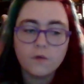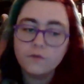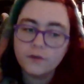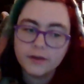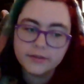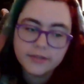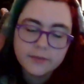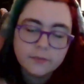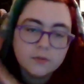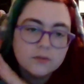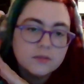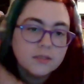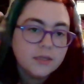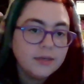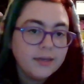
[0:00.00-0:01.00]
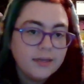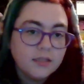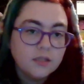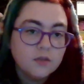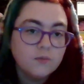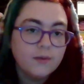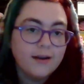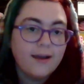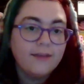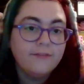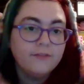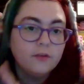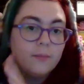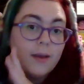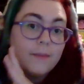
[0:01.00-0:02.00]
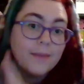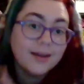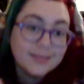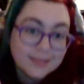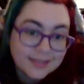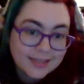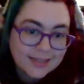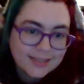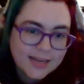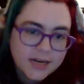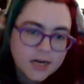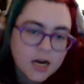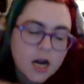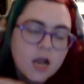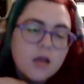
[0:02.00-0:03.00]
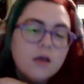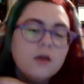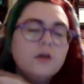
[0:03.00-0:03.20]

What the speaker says: For example, Sundays is when I fill my meds container.